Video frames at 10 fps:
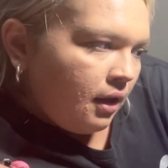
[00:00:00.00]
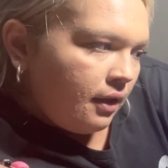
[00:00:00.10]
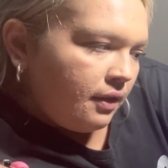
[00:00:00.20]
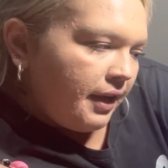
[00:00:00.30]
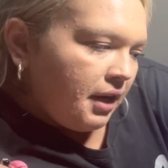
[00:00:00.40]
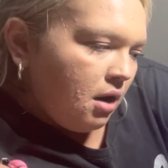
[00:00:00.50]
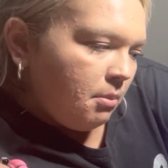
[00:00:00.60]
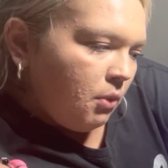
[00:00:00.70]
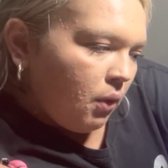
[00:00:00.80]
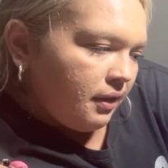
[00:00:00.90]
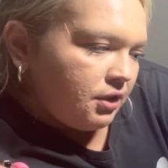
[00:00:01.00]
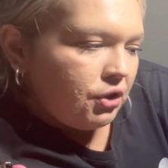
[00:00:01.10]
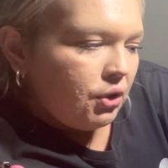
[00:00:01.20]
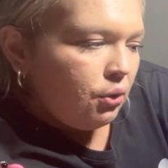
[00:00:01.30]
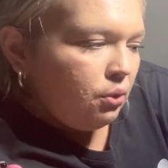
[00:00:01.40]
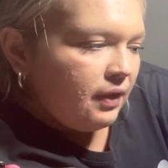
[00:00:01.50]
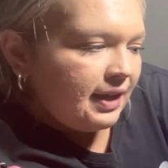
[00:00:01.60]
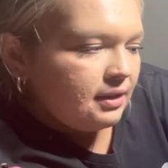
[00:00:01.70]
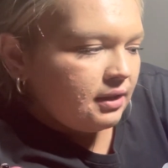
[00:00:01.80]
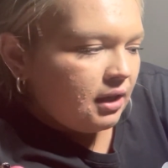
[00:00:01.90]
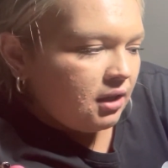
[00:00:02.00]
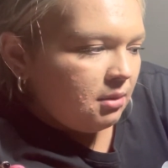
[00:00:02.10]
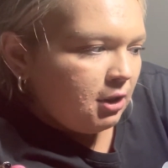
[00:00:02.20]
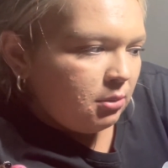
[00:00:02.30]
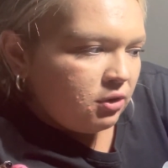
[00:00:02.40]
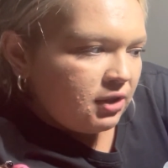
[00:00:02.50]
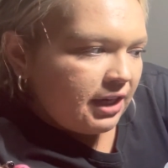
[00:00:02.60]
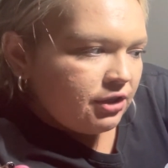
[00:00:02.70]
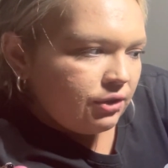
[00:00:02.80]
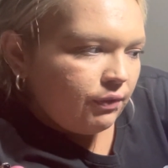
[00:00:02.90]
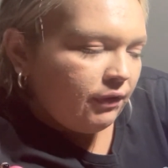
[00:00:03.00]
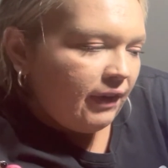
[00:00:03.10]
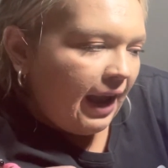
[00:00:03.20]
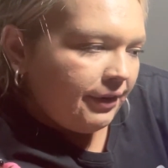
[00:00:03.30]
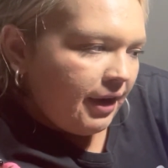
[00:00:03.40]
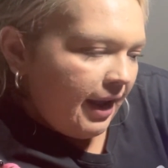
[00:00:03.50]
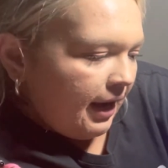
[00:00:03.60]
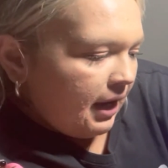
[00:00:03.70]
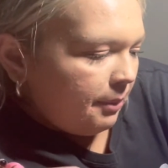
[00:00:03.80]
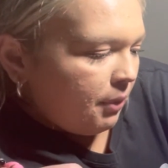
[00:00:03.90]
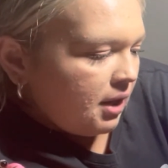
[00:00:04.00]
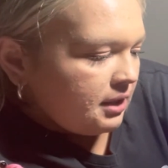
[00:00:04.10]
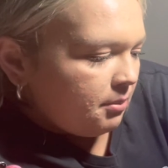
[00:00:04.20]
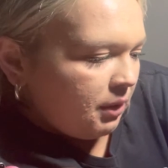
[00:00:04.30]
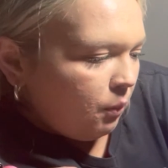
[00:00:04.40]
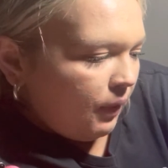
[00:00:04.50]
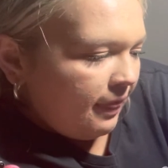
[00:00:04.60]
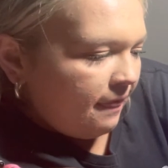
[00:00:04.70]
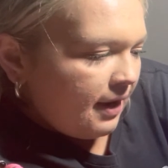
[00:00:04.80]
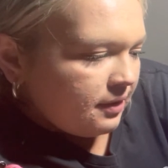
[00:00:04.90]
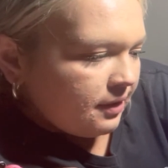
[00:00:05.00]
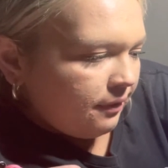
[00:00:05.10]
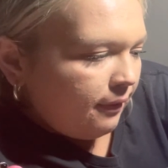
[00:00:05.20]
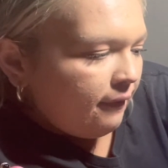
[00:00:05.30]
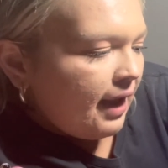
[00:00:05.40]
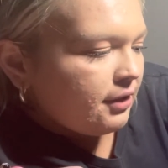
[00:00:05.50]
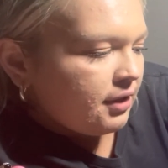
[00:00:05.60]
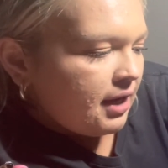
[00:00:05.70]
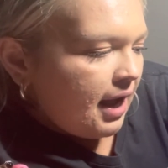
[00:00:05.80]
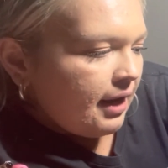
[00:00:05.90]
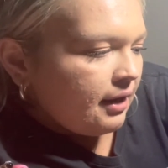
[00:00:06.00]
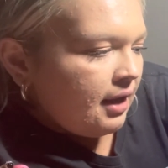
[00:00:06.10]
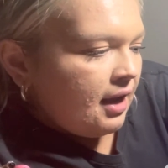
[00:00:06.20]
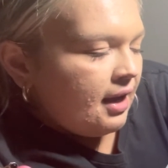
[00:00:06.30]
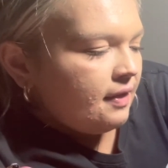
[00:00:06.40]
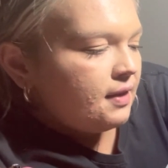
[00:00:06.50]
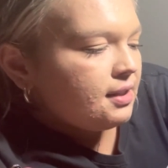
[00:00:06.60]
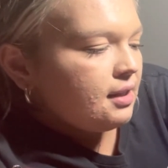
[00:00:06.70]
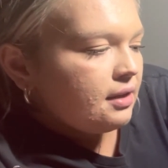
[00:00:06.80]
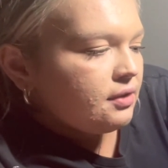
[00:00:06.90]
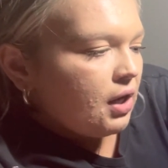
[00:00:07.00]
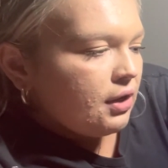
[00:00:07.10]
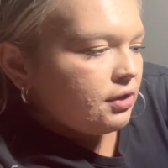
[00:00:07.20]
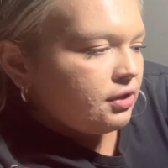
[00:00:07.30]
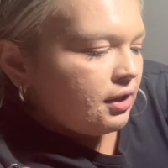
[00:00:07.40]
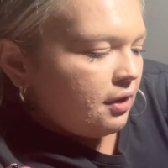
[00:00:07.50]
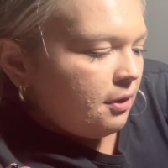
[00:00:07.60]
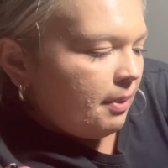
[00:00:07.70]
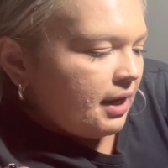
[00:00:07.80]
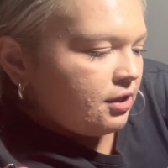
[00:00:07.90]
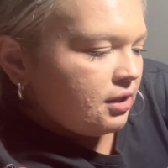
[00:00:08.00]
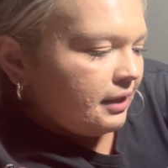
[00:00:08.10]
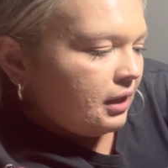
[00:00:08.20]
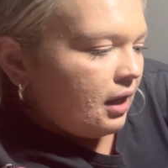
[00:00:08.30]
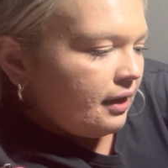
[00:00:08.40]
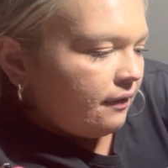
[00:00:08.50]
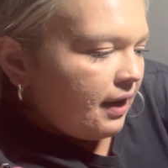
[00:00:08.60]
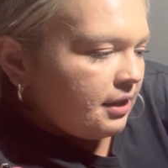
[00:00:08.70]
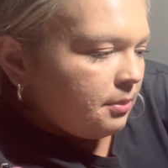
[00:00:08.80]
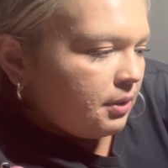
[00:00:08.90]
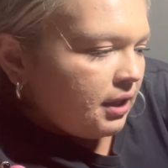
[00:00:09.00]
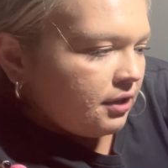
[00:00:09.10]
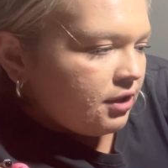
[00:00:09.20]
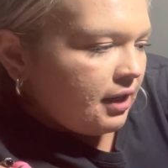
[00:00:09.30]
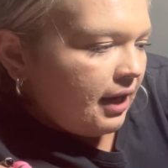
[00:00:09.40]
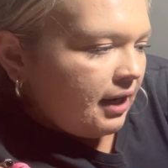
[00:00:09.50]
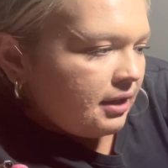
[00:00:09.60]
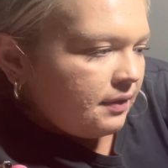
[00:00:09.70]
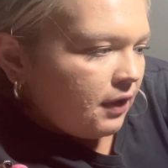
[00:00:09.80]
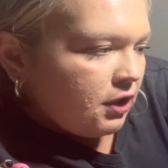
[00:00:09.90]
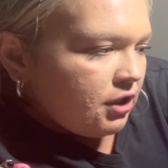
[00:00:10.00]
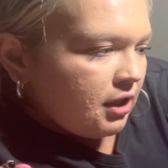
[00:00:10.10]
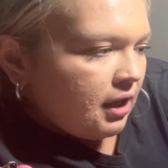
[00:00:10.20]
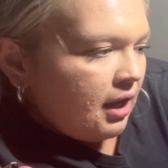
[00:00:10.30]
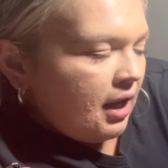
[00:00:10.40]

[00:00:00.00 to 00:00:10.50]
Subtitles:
There are more than 2,000 documented mutations for factor VIII and approximately 1,000 for factor IX. This allows doctors to know the patient's clotting factor production and its function.